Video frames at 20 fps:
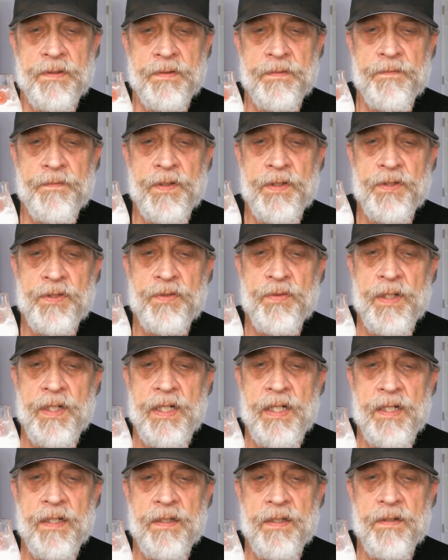finished
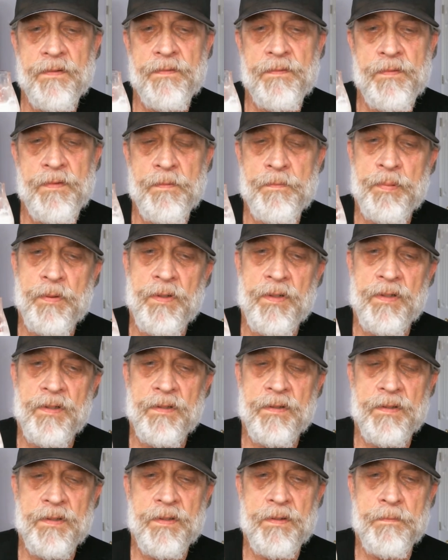drinking it there from you pull, you
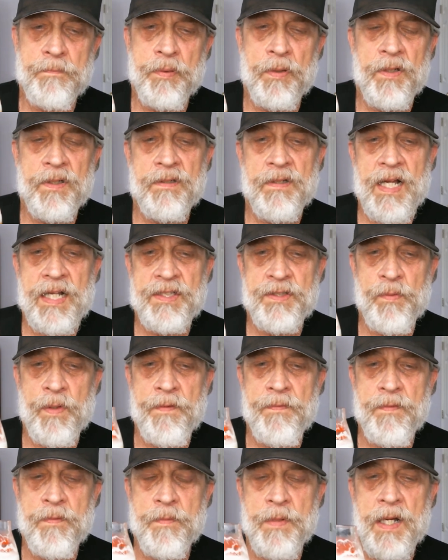pull the glass away
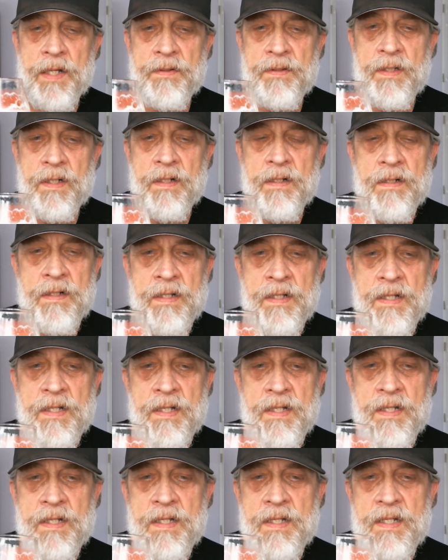from your mouth there,
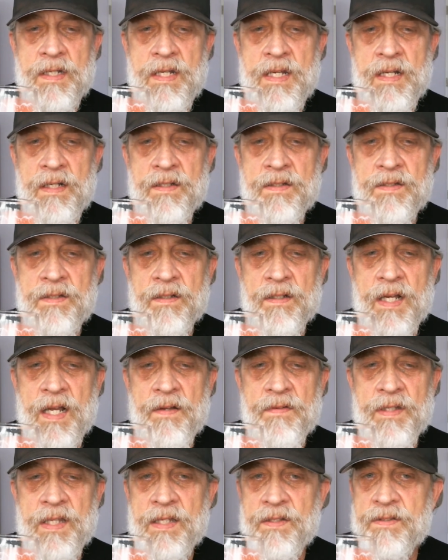you can still
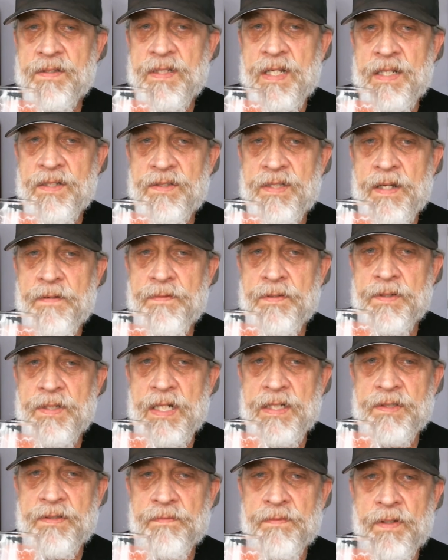have, it has a nice
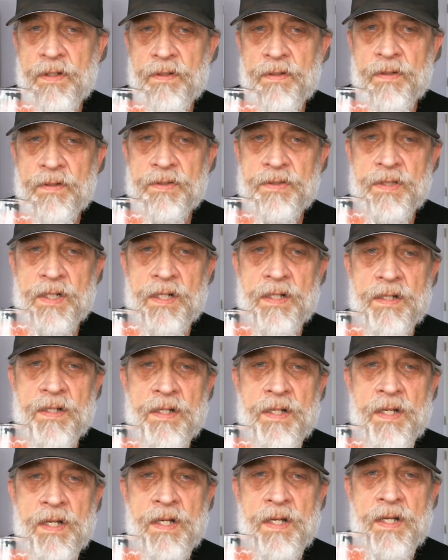aftertaste of all those uh,
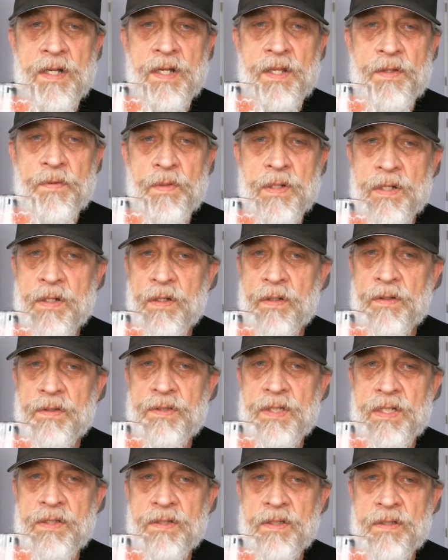three note
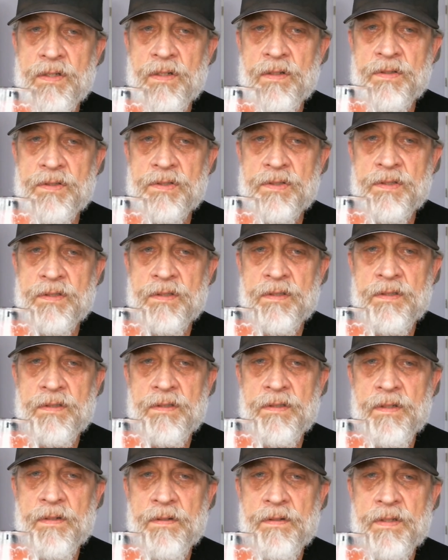tasting notes,
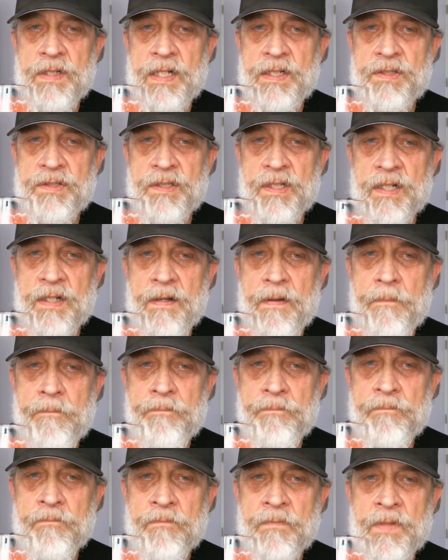the nice uh,
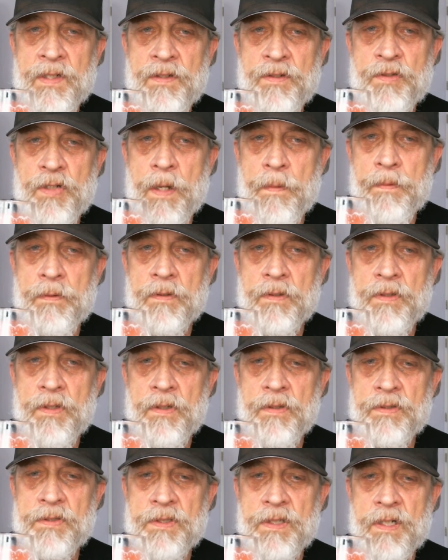tropical
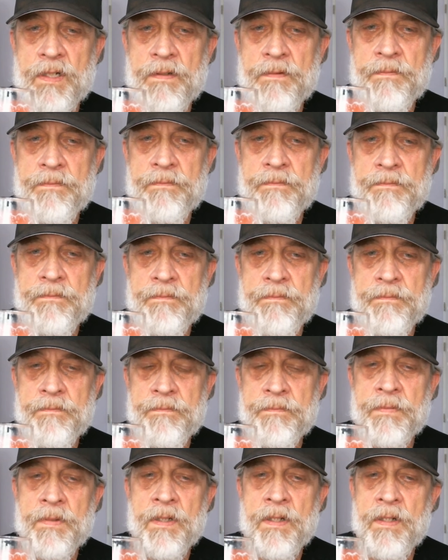notes there.
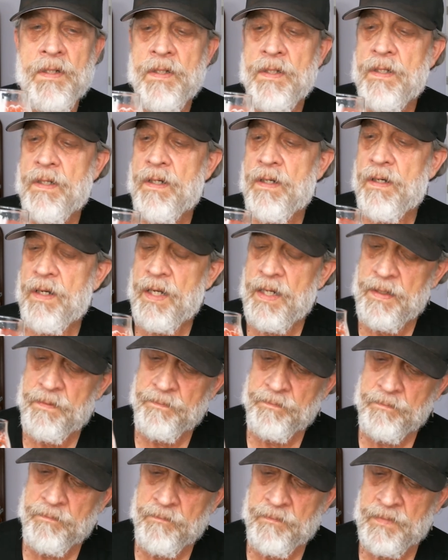All right,
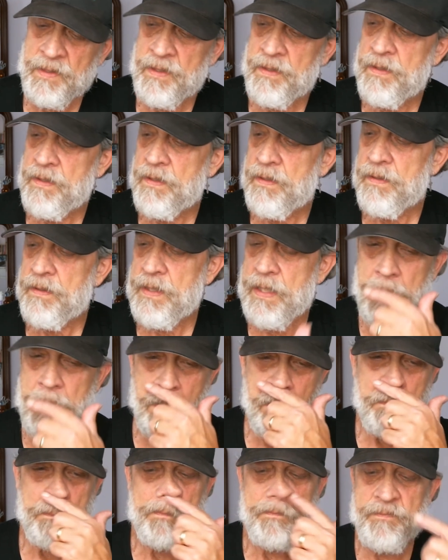
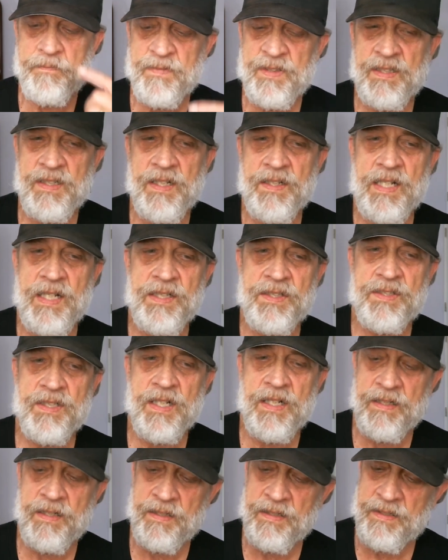now got a nice, uh,